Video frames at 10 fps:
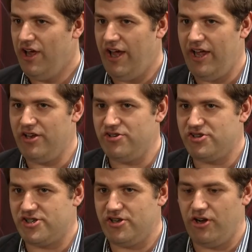And
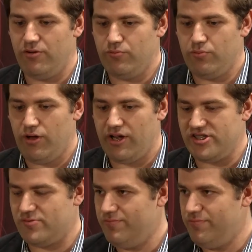just, you know, I
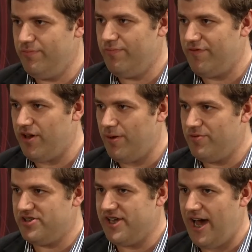guess we've come up
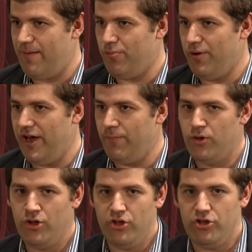with this app where
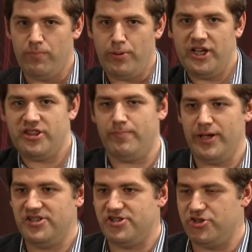you pick the
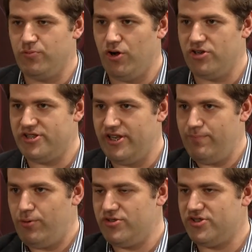pieces you want and then
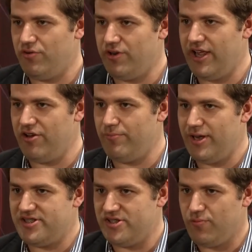it puts it all together and
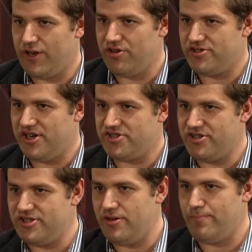makes this radio
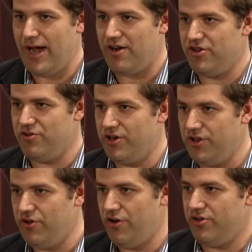station that's about you and it
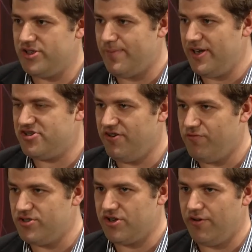learns based off
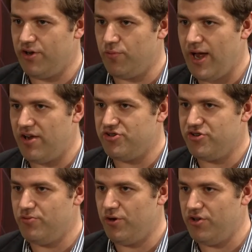what's going on around
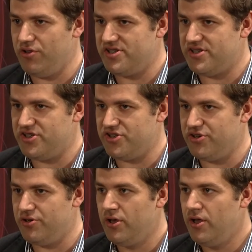you, what you're listening
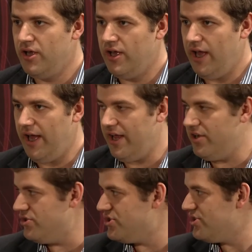to.
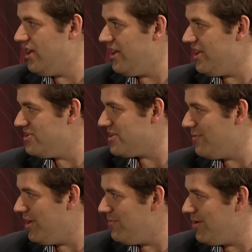And uh, yeah, it's
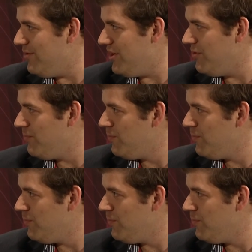coming out in about a week.